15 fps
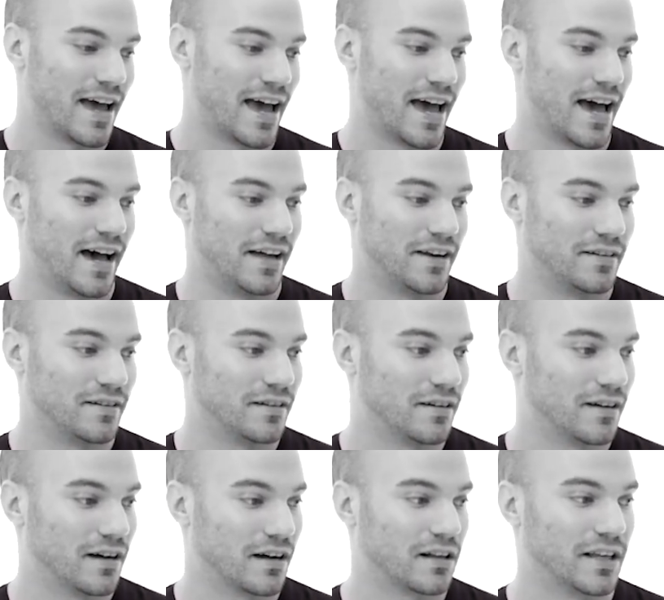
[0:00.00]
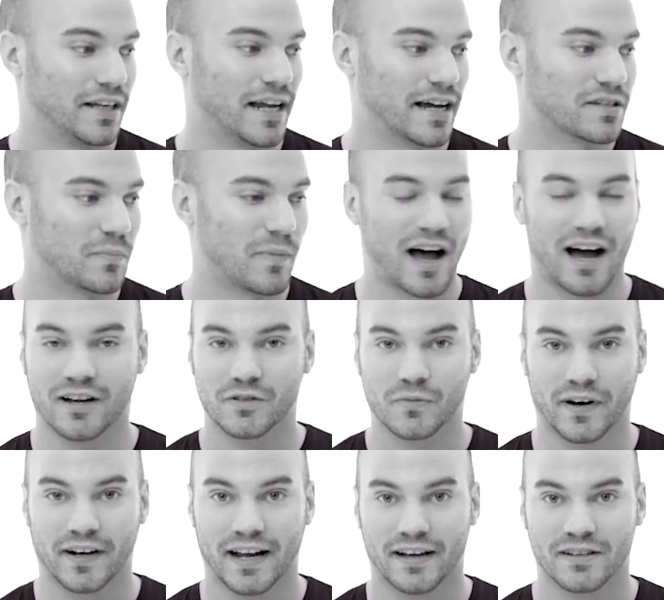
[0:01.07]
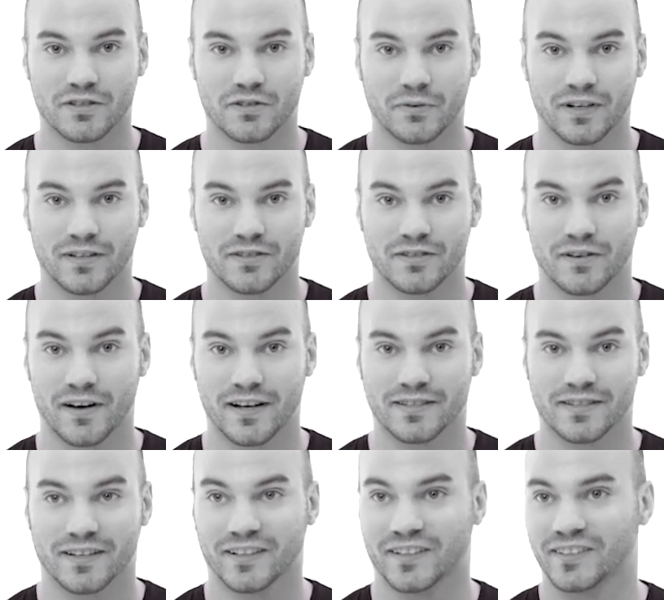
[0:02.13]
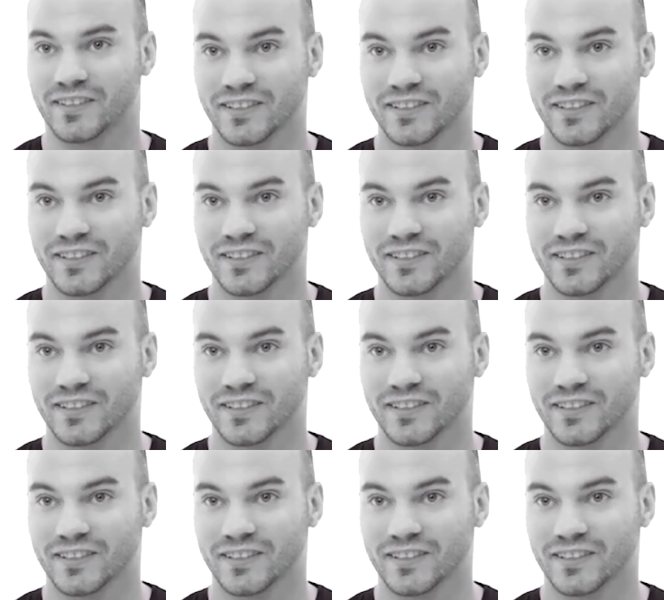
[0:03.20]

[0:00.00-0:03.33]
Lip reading: and a Kleenex box right next to it. So I said,